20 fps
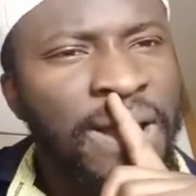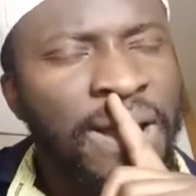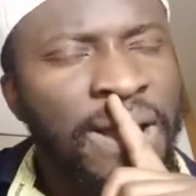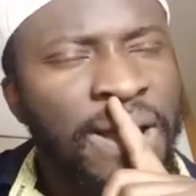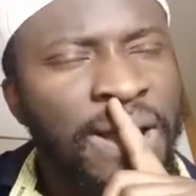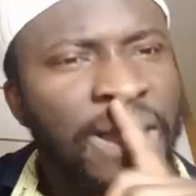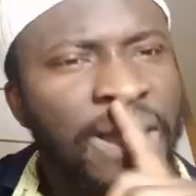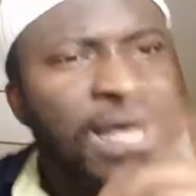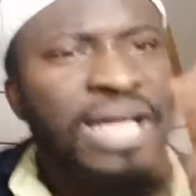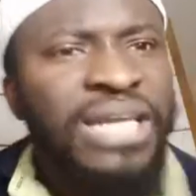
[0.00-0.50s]

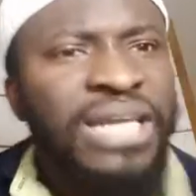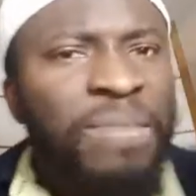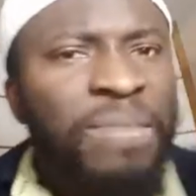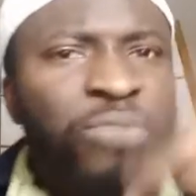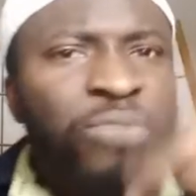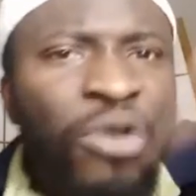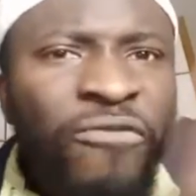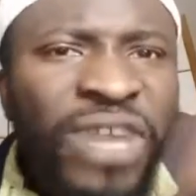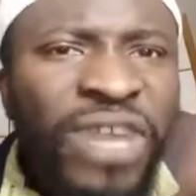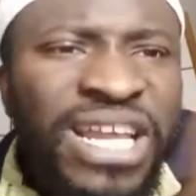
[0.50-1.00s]
The
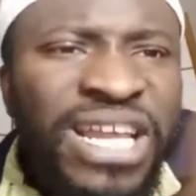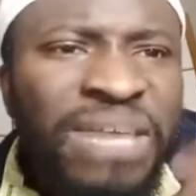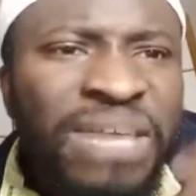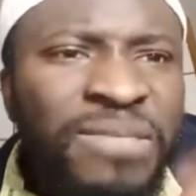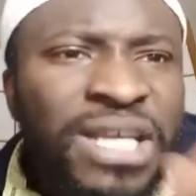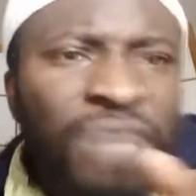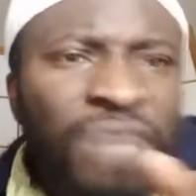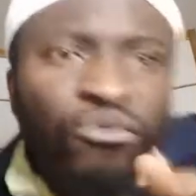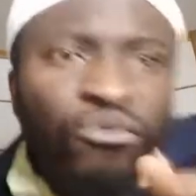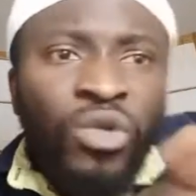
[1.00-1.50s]
prophet himself
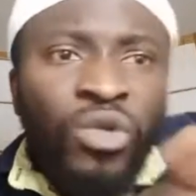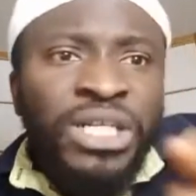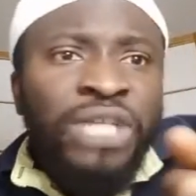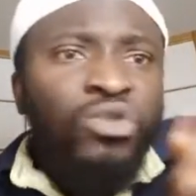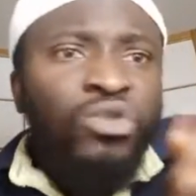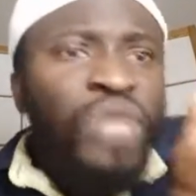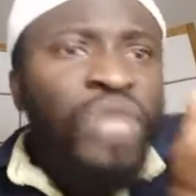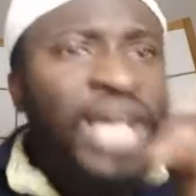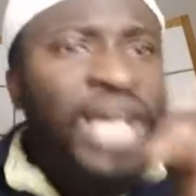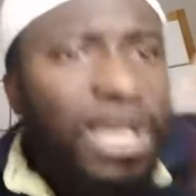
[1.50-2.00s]
wanted to take
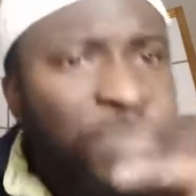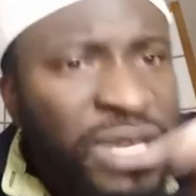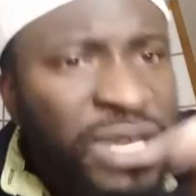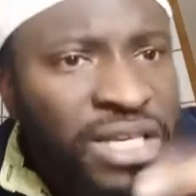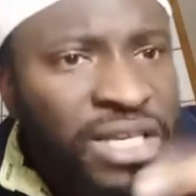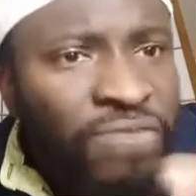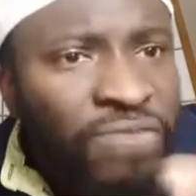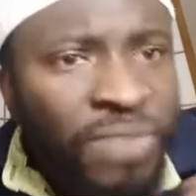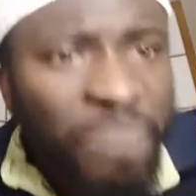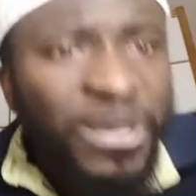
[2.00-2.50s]
a piece of
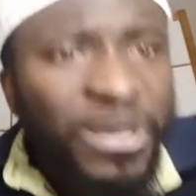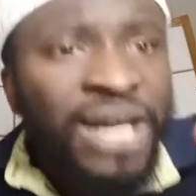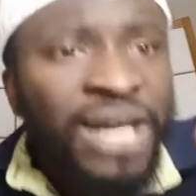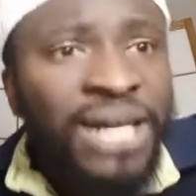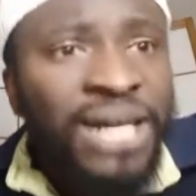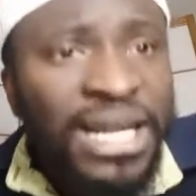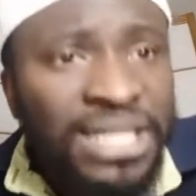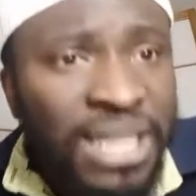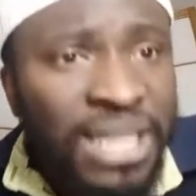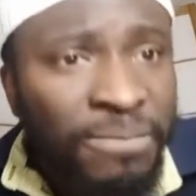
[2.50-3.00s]
paper and write
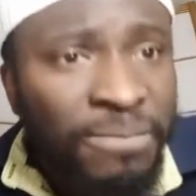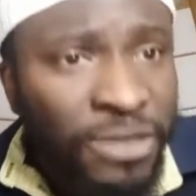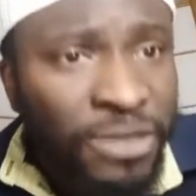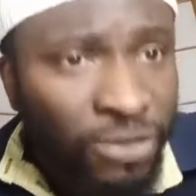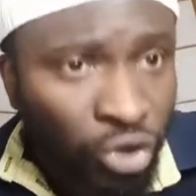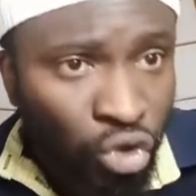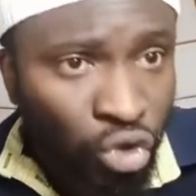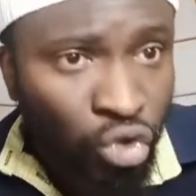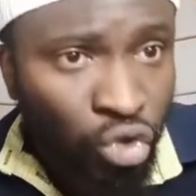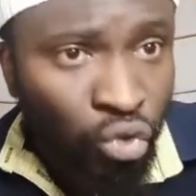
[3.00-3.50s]
something to
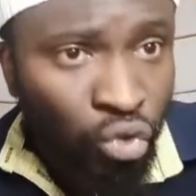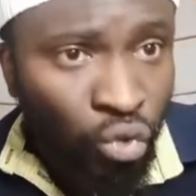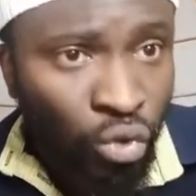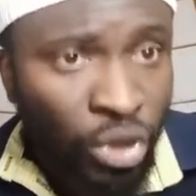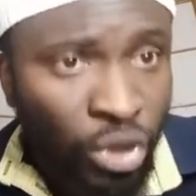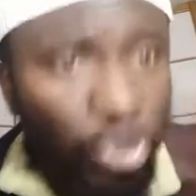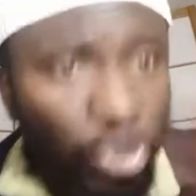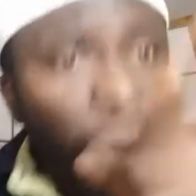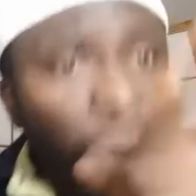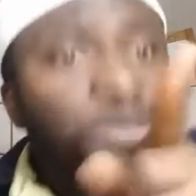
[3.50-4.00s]
you. Your
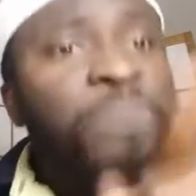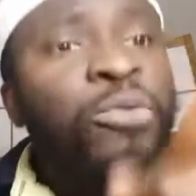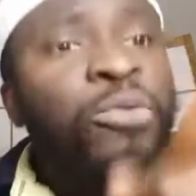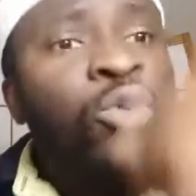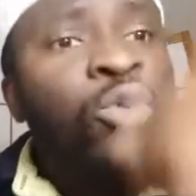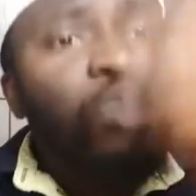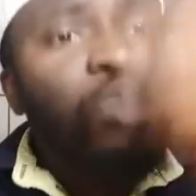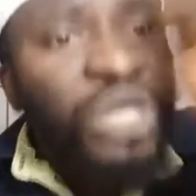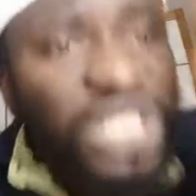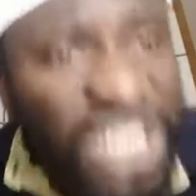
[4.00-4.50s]
people
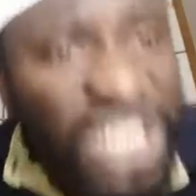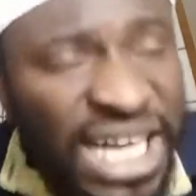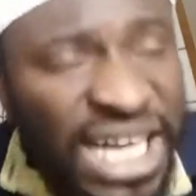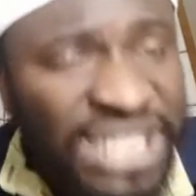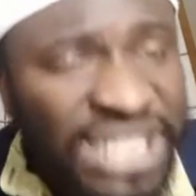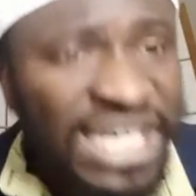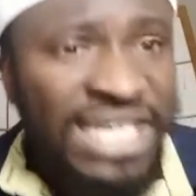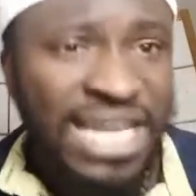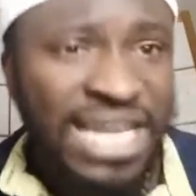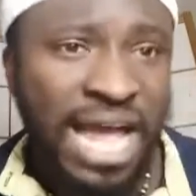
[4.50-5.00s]
rejected
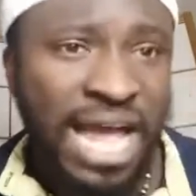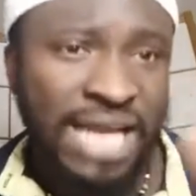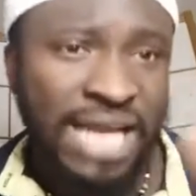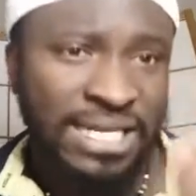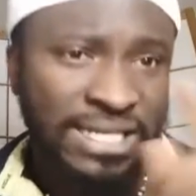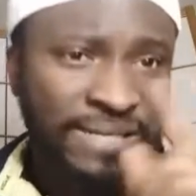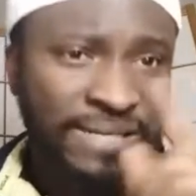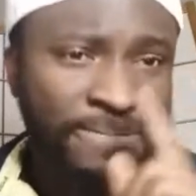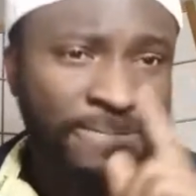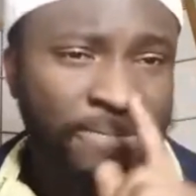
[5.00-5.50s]
that,
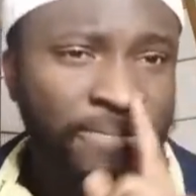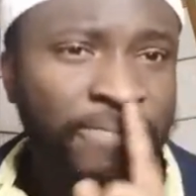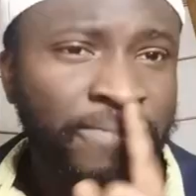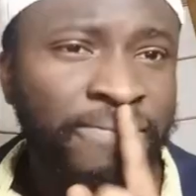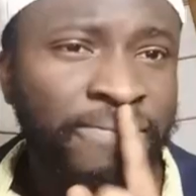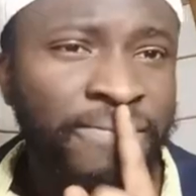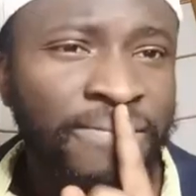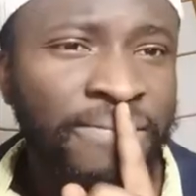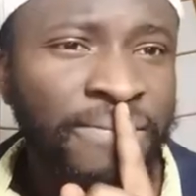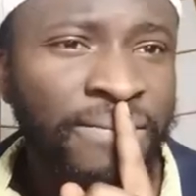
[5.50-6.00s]

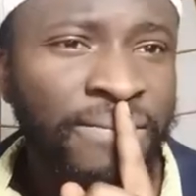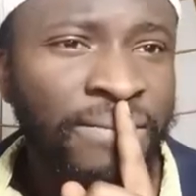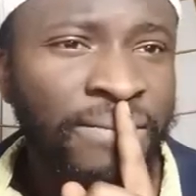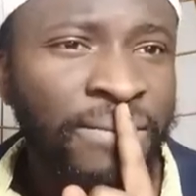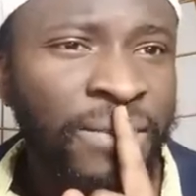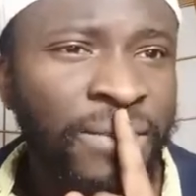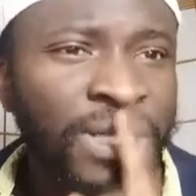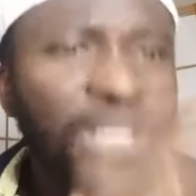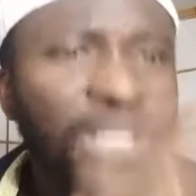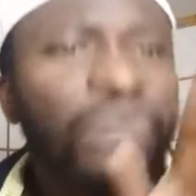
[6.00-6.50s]

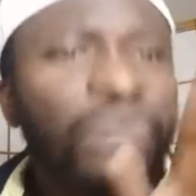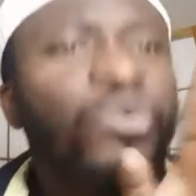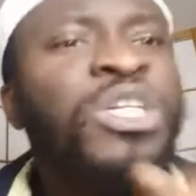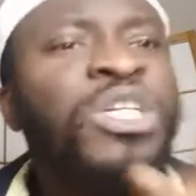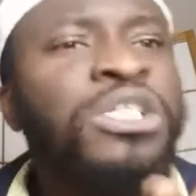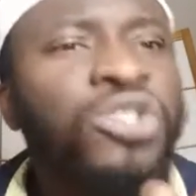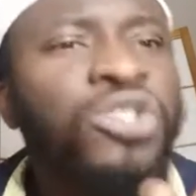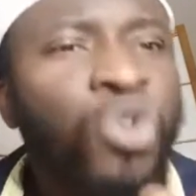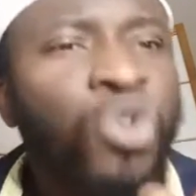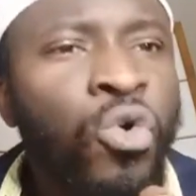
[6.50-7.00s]
which
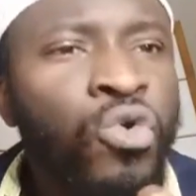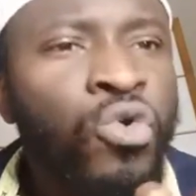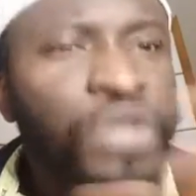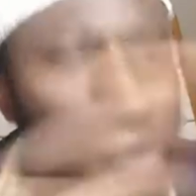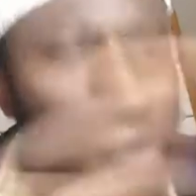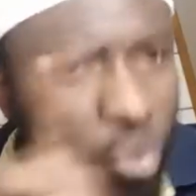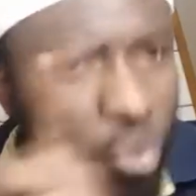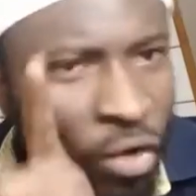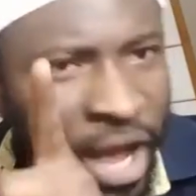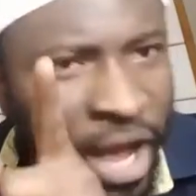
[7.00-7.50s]
shows the
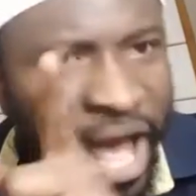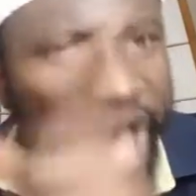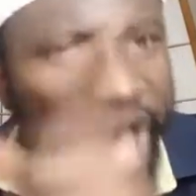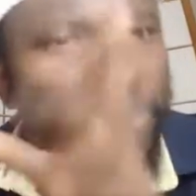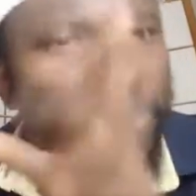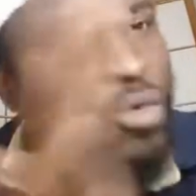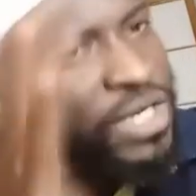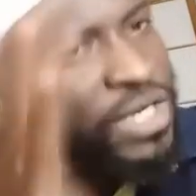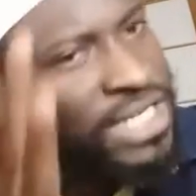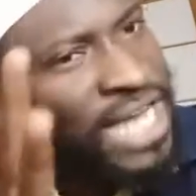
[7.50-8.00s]
Quran was
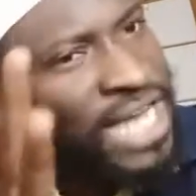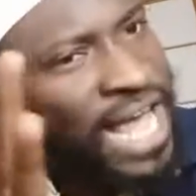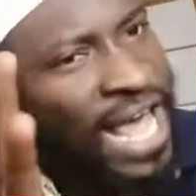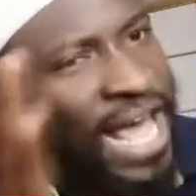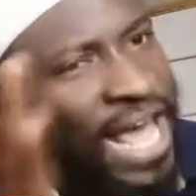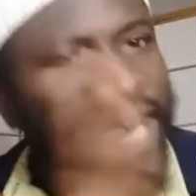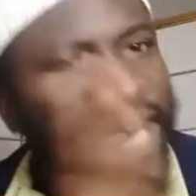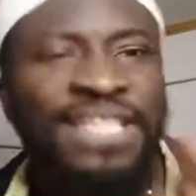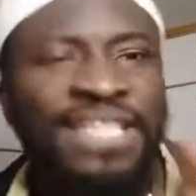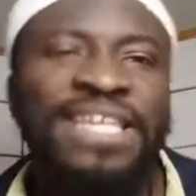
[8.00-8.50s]
there and
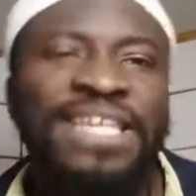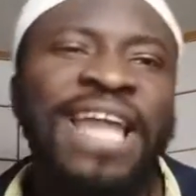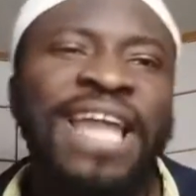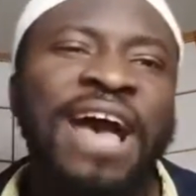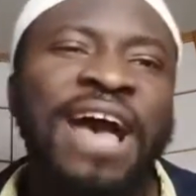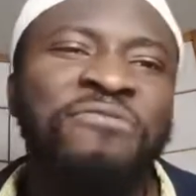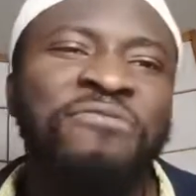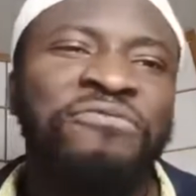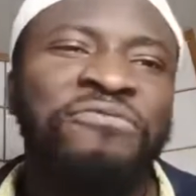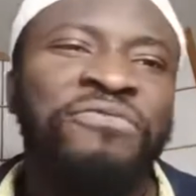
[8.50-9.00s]
is enough.
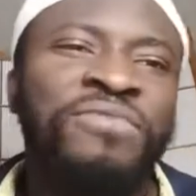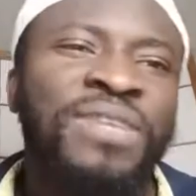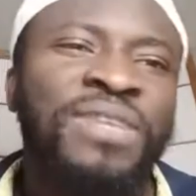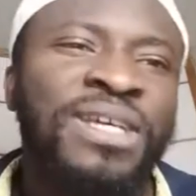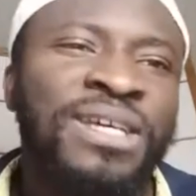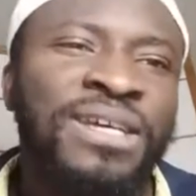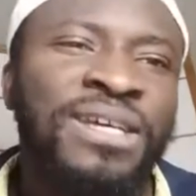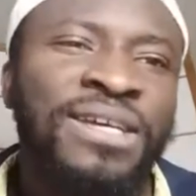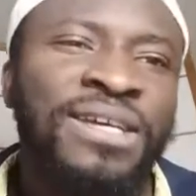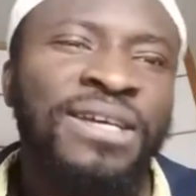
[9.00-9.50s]

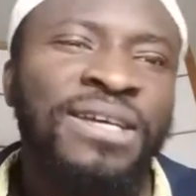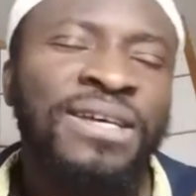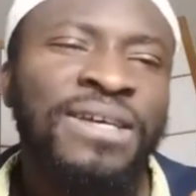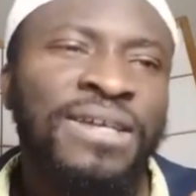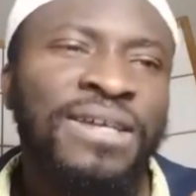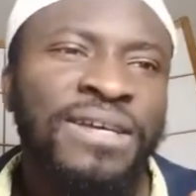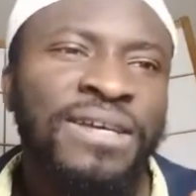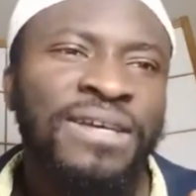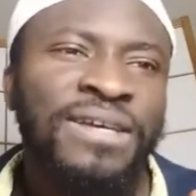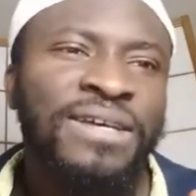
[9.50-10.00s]

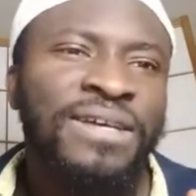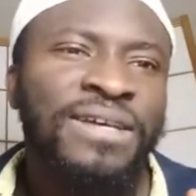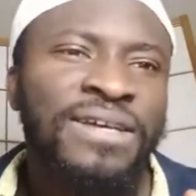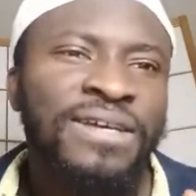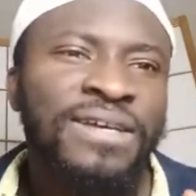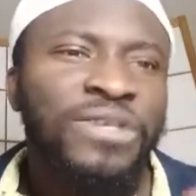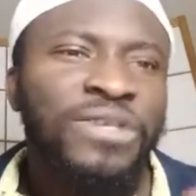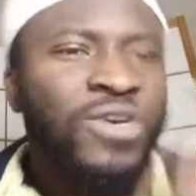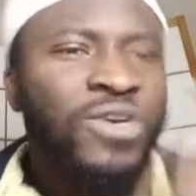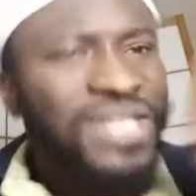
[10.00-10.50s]
Your
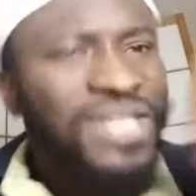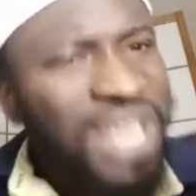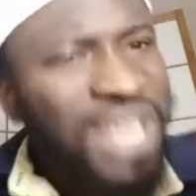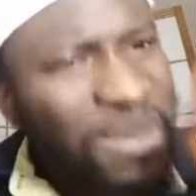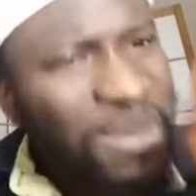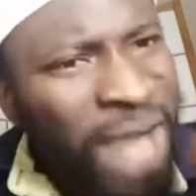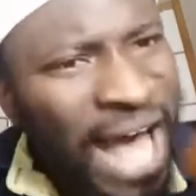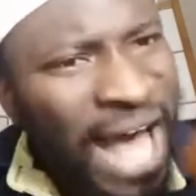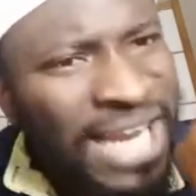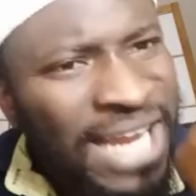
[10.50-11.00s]
same
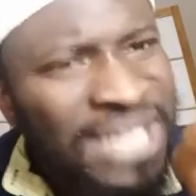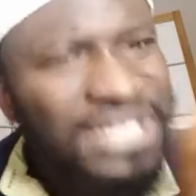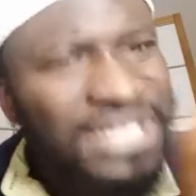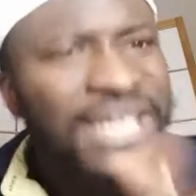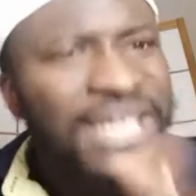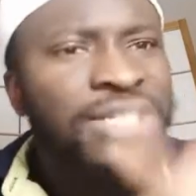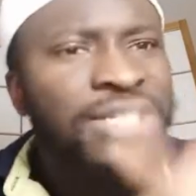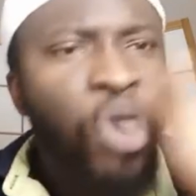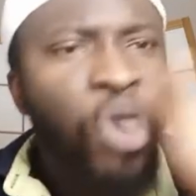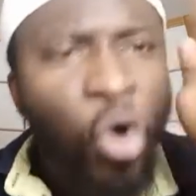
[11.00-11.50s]
hadith says the
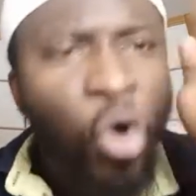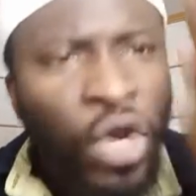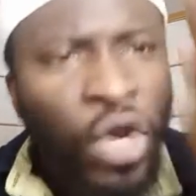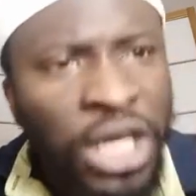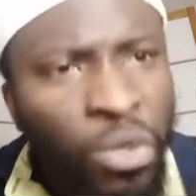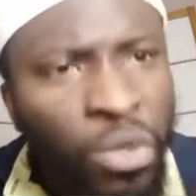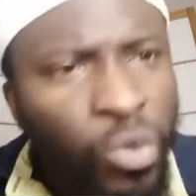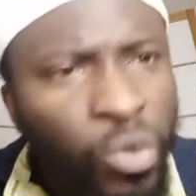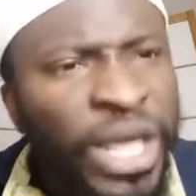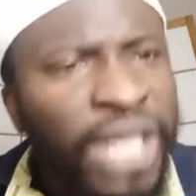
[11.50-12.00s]
only
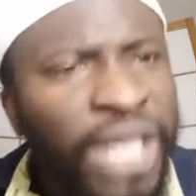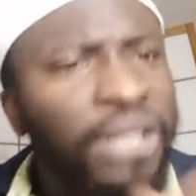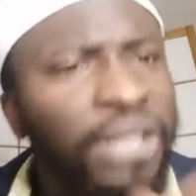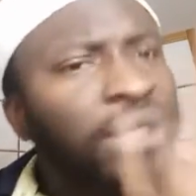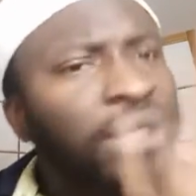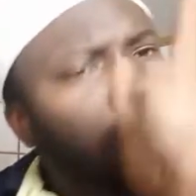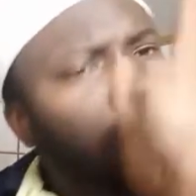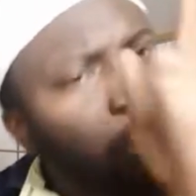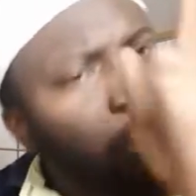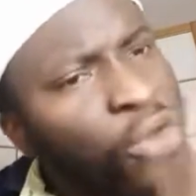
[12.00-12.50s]
will the
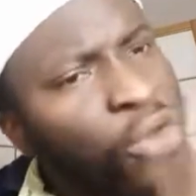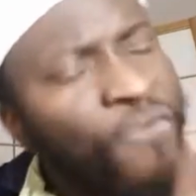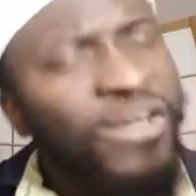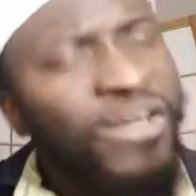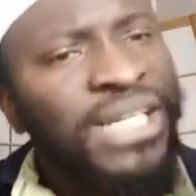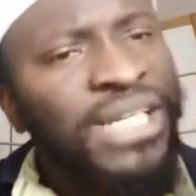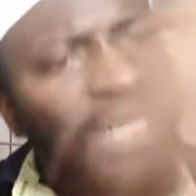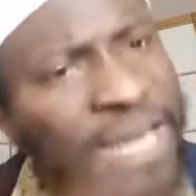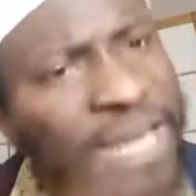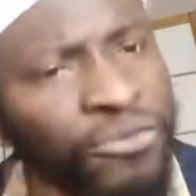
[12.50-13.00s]
prophet
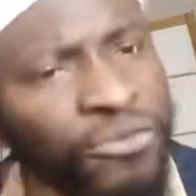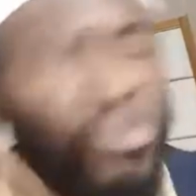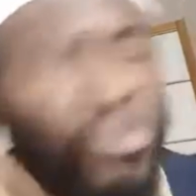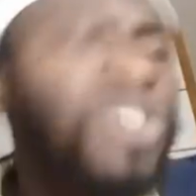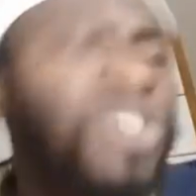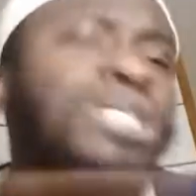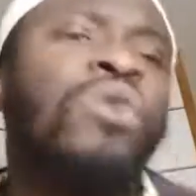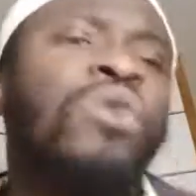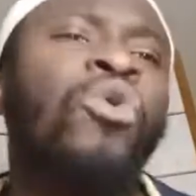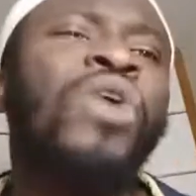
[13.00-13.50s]
left was the
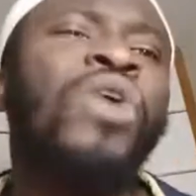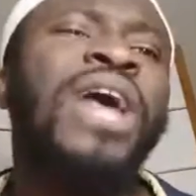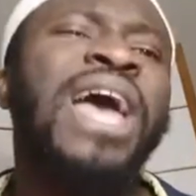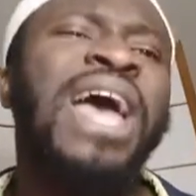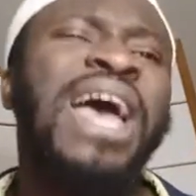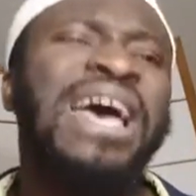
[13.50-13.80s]
Quran.